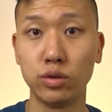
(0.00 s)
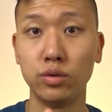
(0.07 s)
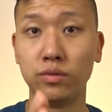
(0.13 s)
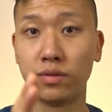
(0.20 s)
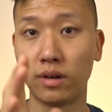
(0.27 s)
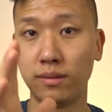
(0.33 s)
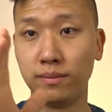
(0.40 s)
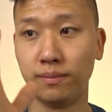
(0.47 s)

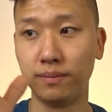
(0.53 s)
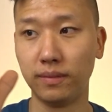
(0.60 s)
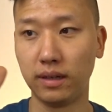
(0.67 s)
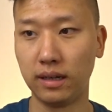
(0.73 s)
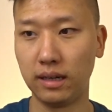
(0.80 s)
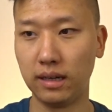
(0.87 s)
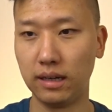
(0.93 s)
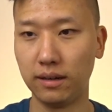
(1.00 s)
from
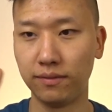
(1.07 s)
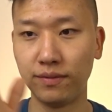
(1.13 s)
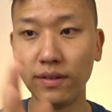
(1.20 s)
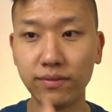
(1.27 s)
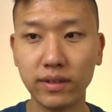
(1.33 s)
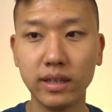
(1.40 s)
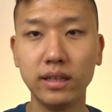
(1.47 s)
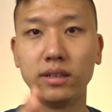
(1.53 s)

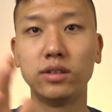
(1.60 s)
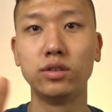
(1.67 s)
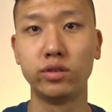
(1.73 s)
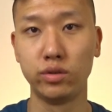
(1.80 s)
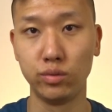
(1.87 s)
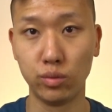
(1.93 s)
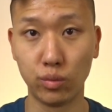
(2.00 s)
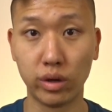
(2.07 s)
50
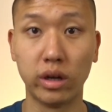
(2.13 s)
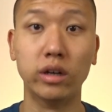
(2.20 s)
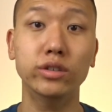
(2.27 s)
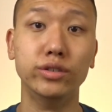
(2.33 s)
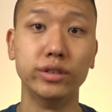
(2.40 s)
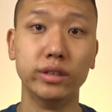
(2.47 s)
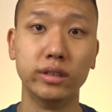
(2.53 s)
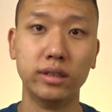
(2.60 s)
to
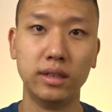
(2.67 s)
100.